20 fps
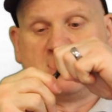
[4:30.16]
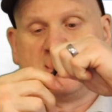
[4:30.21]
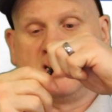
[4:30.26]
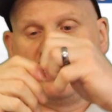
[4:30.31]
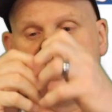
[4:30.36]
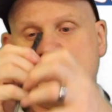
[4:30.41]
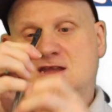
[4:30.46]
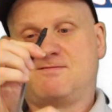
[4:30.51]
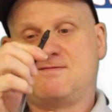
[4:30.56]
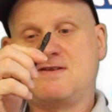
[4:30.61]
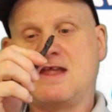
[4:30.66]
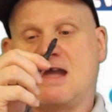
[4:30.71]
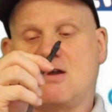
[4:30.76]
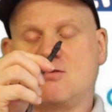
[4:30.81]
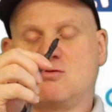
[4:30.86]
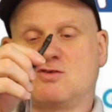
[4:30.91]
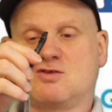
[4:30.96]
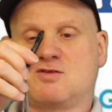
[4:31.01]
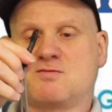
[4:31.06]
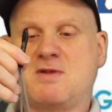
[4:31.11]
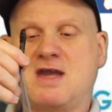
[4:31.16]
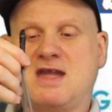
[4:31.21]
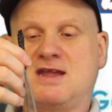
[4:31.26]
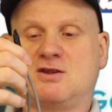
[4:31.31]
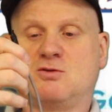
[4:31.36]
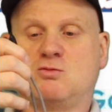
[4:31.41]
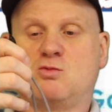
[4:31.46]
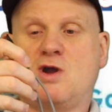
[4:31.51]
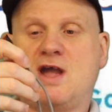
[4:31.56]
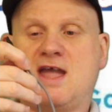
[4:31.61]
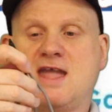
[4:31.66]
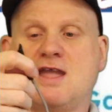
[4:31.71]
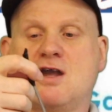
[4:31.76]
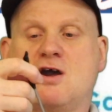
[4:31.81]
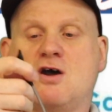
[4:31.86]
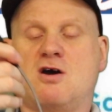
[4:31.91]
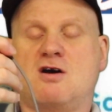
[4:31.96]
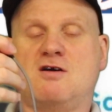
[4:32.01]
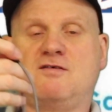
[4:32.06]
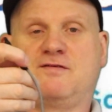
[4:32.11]
And you've now just made a way
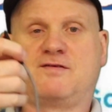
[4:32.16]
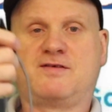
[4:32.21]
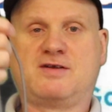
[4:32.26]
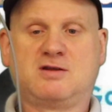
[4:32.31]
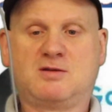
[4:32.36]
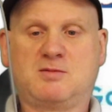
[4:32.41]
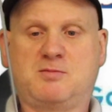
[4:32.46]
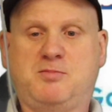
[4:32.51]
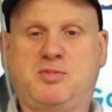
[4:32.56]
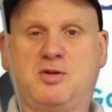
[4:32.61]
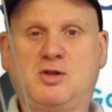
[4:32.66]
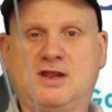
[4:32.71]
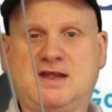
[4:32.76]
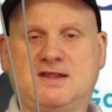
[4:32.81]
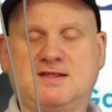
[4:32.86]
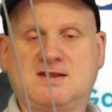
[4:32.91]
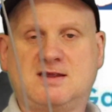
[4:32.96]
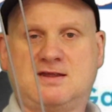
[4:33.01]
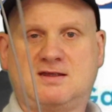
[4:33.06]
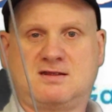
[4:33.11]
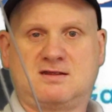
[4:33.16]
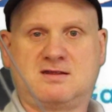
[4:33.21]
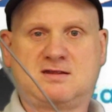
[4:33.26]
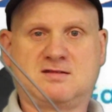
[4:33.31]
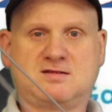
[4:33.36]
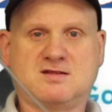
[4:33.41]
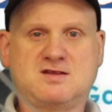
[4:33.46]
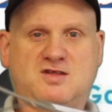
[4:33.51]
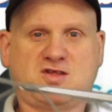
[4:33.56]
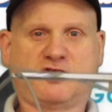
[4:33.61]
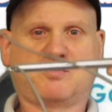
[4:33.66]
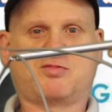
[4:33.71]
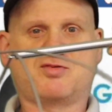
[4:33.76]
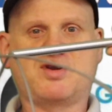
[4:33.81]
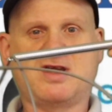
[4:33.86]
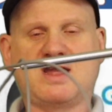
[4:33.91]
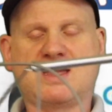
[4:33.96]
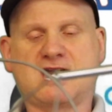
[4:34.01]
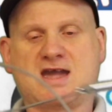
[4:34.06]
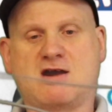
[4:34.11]
of pulling the
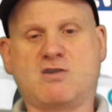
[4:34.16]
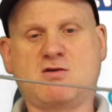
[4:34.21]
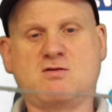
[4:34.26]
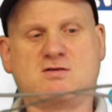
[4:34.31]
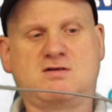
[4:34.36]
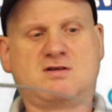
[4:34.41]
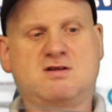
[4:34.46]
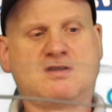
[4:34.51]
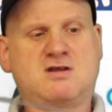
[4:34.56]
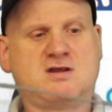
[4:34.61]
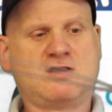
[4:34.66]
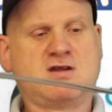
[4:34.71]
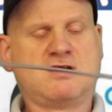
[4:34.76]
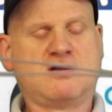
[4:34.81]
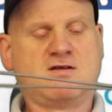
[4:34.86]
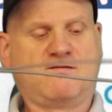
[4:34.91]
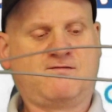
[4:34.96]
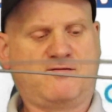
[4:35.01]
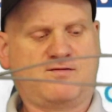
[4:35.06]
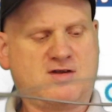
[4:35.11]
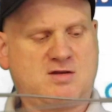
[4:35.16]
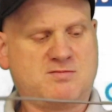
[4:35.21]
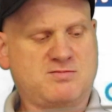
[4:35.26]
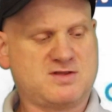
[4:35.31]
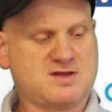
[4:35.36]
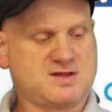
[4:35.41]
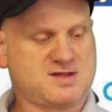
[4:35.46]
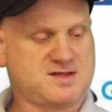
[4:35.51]
spring out from the